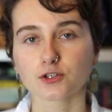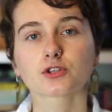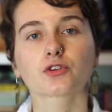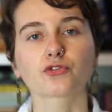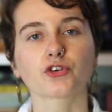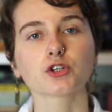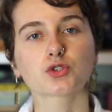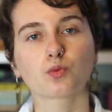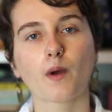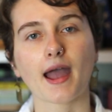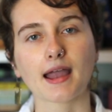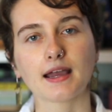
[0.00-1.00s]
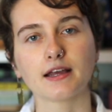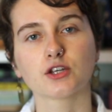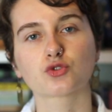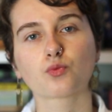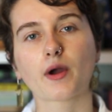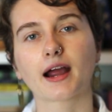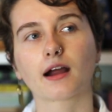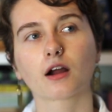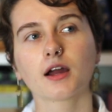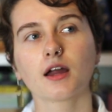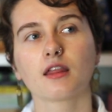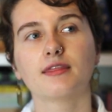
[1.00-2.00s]
So the first way is
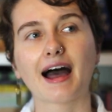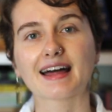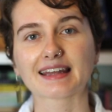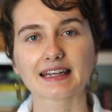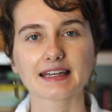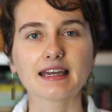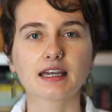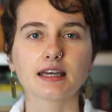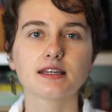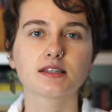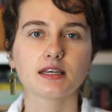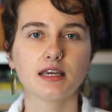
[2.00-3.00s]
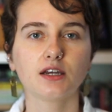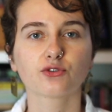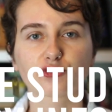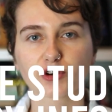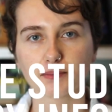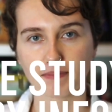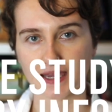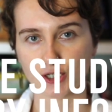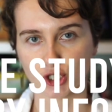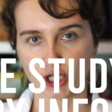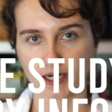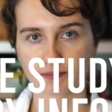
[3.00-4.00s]
where that link is
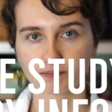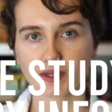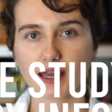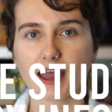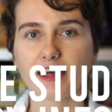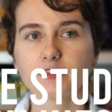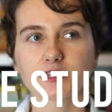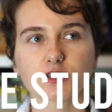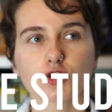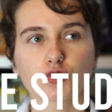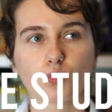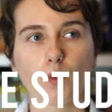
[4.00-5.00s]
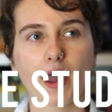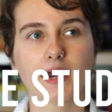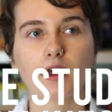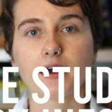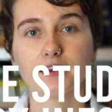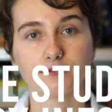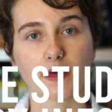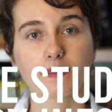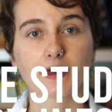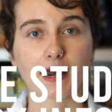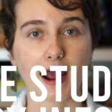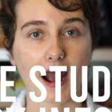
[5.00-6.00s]
information. And this is when an
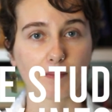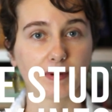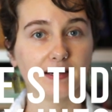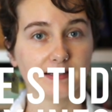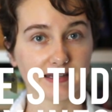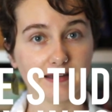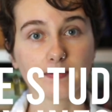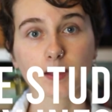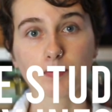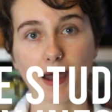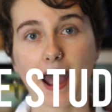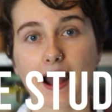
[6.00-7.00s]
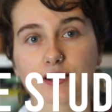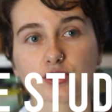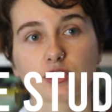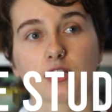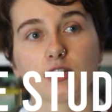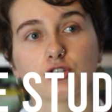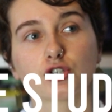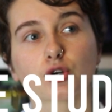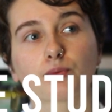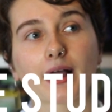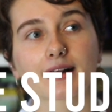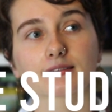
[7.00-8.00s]
event that happened in the past is
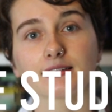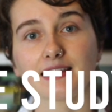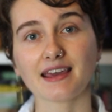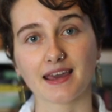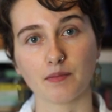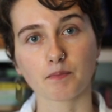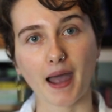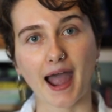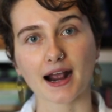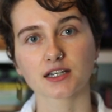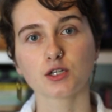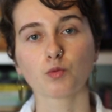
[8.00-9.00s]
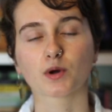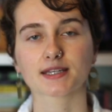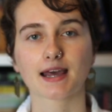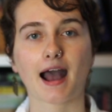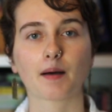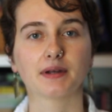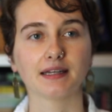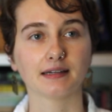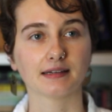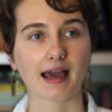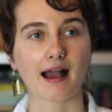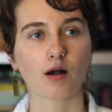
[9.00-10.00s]
directly impacting what's
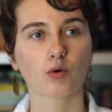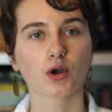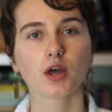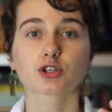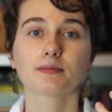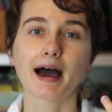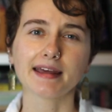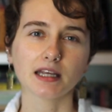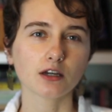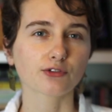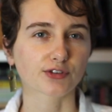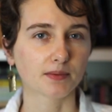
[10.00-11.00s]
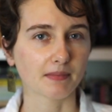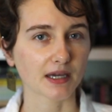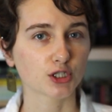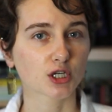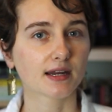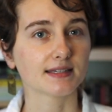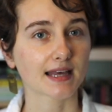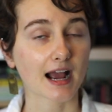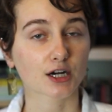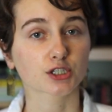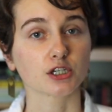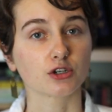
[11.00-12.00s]
happening now. So that information is
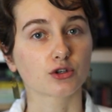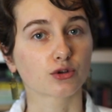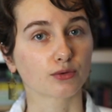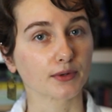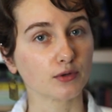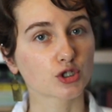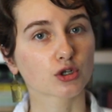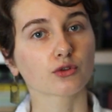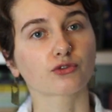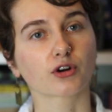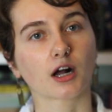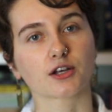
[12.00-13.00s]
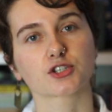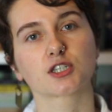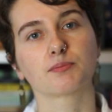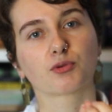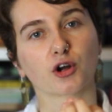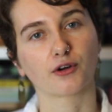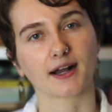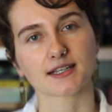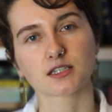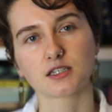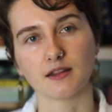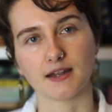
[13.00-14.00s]
actually crucial for us to
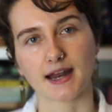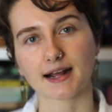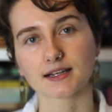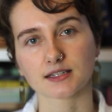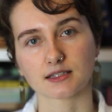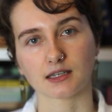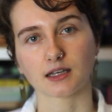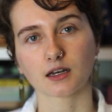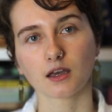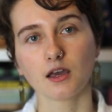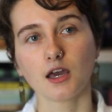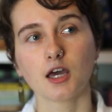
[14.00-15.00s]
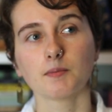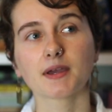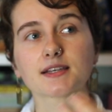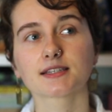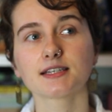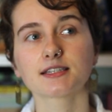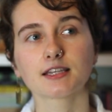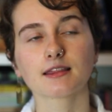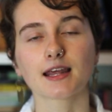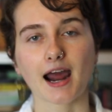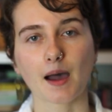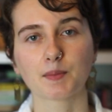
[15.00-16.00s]
progress to the next scene, because this
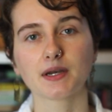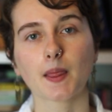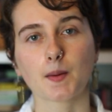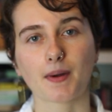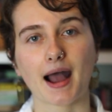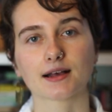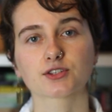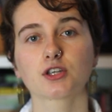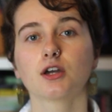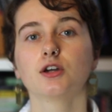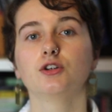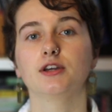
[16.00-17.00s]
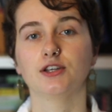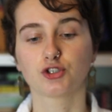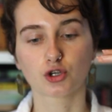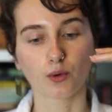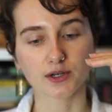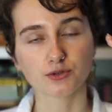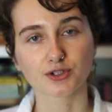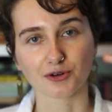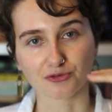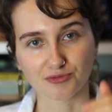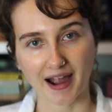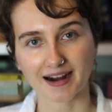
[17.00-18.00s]
thing that happened in the past is going to
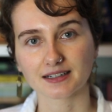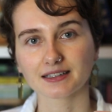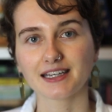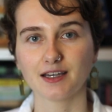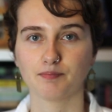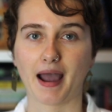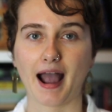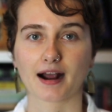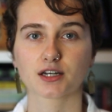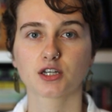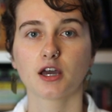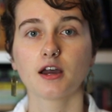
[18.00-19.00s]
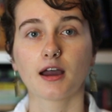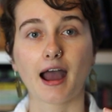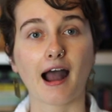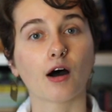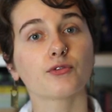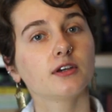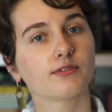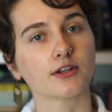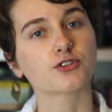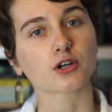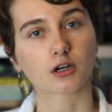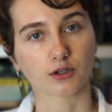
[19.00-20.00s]
directly impact how the
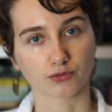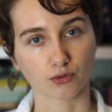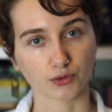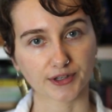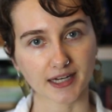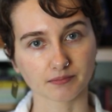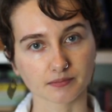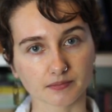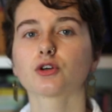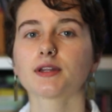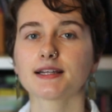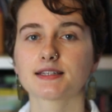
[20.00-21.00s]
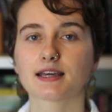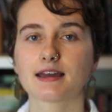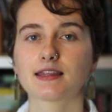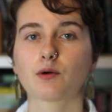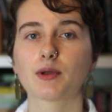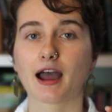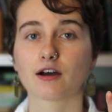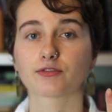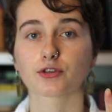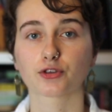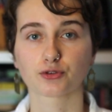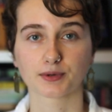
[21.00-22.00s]
events are unfolding. So let's say that we
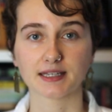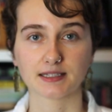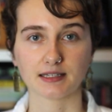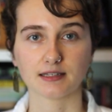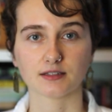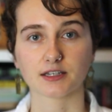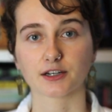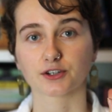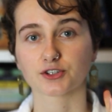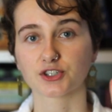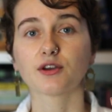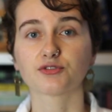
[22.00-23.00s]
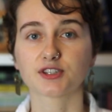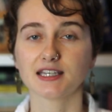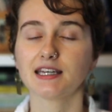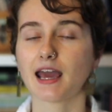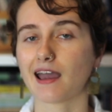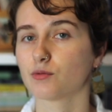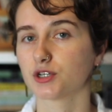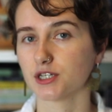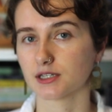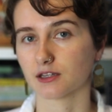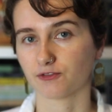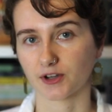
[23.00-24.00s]
have three scenes here. So we have scene A, which
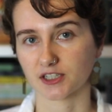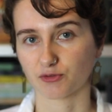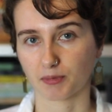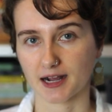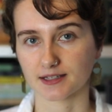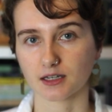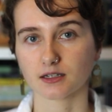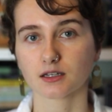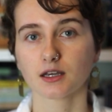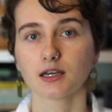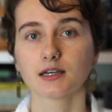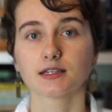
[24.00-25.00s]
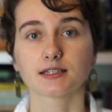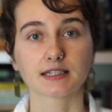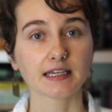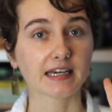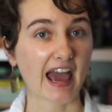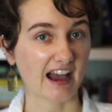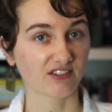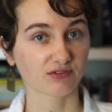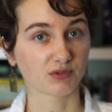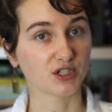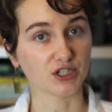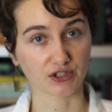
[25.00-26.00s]
is in the fictive present, scene
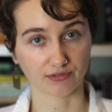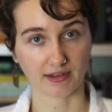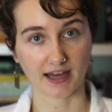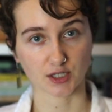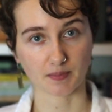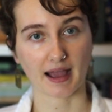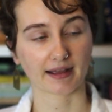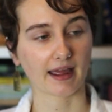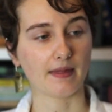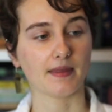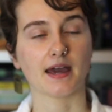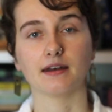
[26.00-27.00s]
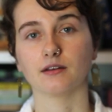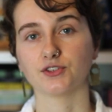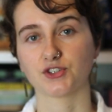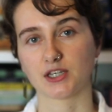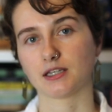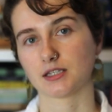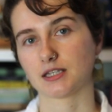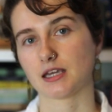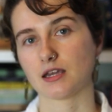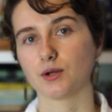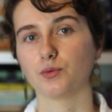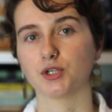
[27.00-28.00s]
F, which is a flashback, and then scene
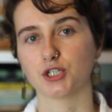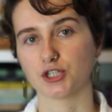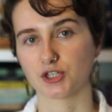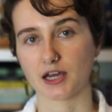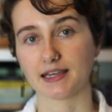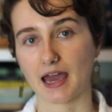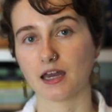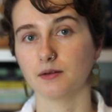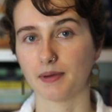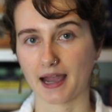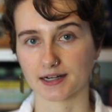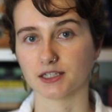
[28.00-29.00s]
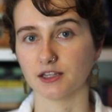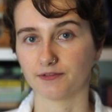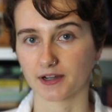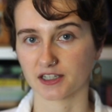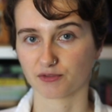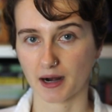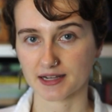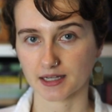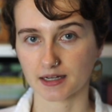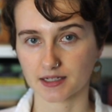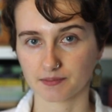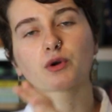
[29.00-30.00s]
C, which is again back to the fictive
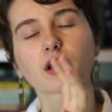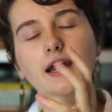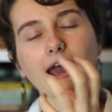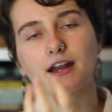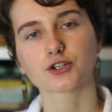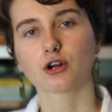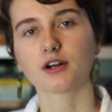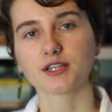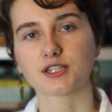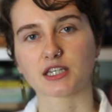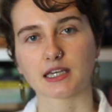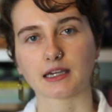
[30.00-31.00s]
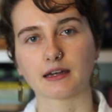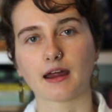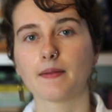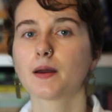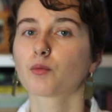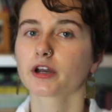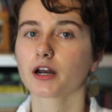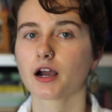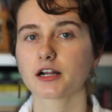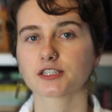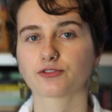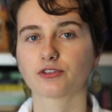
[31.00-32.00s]
present. We're gonna enter on a scene and then we're gonna
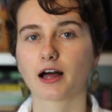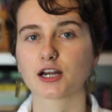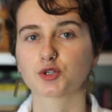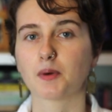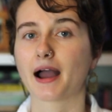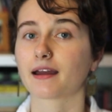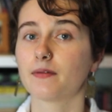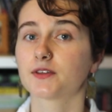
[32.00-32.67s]
cut the flashback.